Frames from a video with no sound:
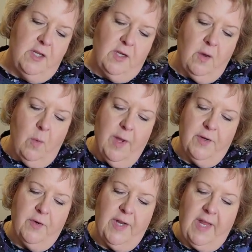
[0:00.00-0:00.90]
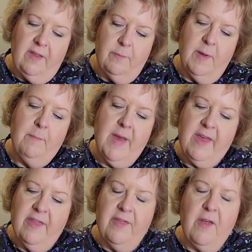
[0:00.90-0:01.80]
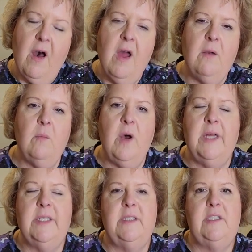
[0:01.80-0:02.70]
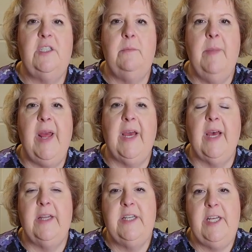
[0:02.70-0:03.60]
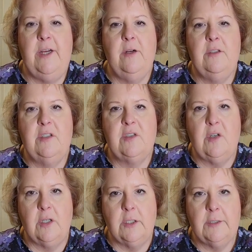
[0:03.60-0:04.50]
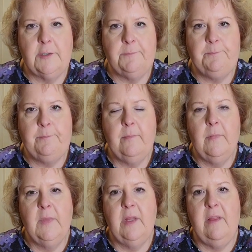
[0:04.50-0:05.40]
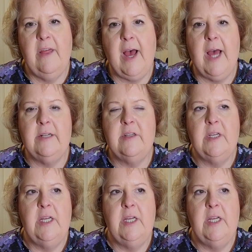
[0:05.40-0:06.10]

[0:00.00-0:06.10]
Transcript: to go underneath. But my thought was to make a tiered skirt that